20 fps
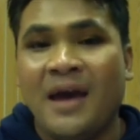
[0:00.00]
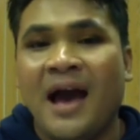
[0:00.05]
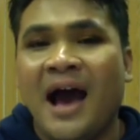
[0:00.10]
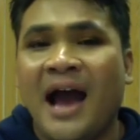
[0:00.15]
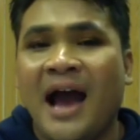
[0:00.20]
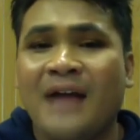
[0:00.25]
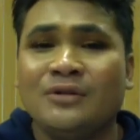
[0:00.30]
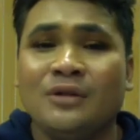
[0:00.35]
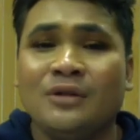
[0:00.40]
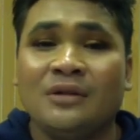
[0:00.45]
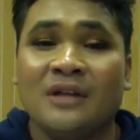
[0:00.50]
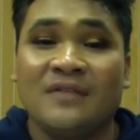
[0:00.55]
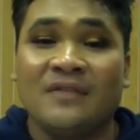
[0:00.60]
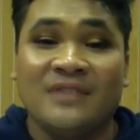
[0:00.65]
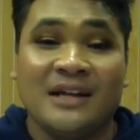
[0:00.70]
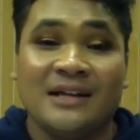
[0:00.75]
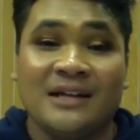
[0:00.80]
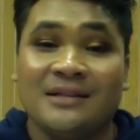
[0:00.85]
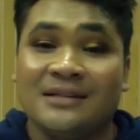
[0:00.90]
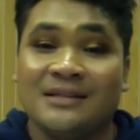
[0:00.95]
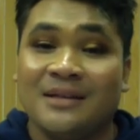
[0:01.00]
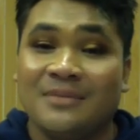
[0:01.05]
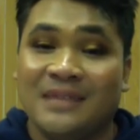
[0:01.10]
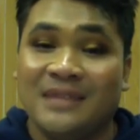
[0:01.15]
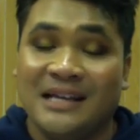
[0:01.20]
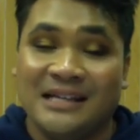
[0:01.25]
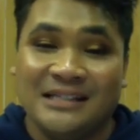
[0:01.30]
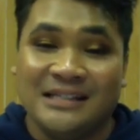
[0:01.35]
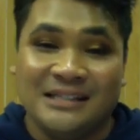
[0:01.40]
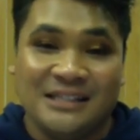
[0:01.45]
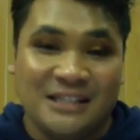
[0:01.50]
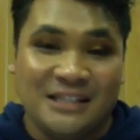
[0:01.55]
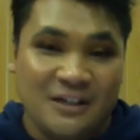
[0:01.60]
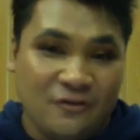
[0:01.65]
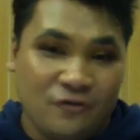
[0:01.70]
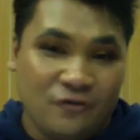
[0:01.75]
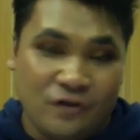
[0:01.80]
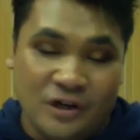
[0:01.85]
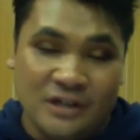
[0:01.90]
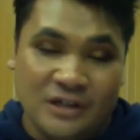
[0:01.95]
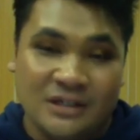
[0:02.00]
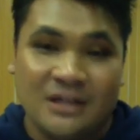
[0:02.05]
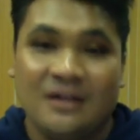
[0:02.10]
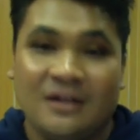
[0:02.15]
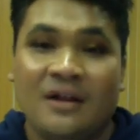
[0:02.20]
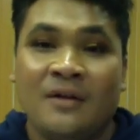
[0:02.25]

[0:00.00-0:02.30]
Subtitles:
I also love that it's something different.